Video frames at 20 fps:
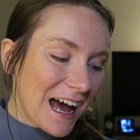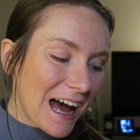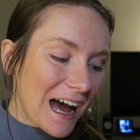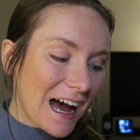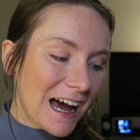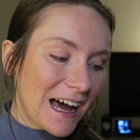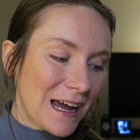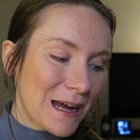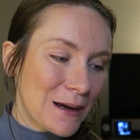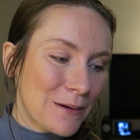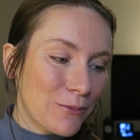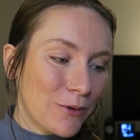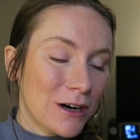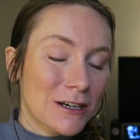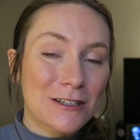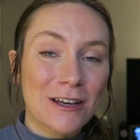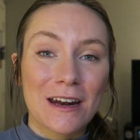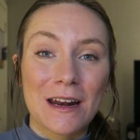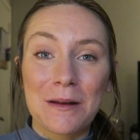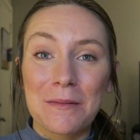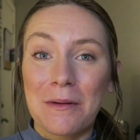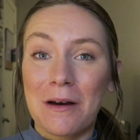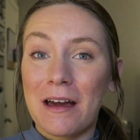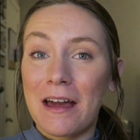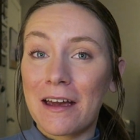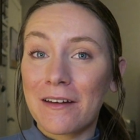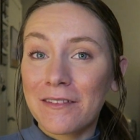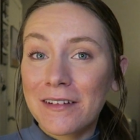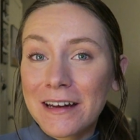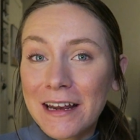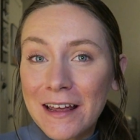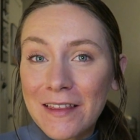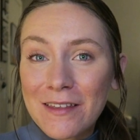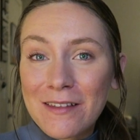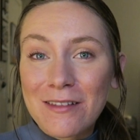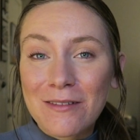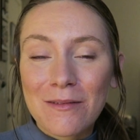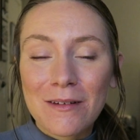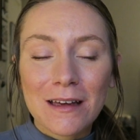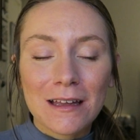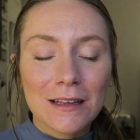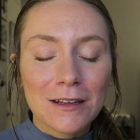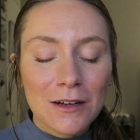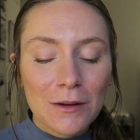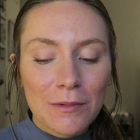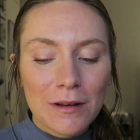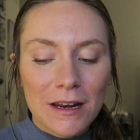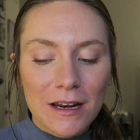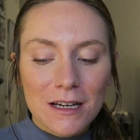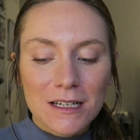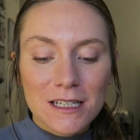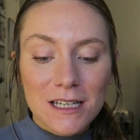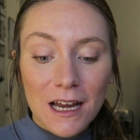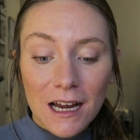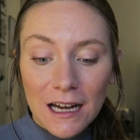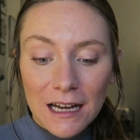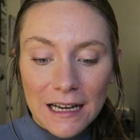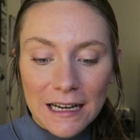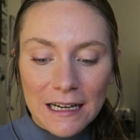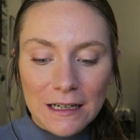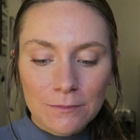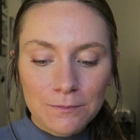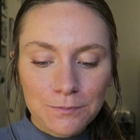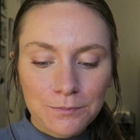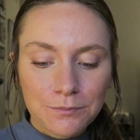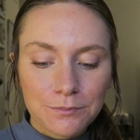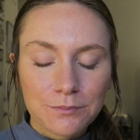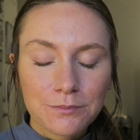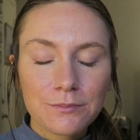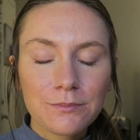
I worked on it about every day this week, a little bit at a time.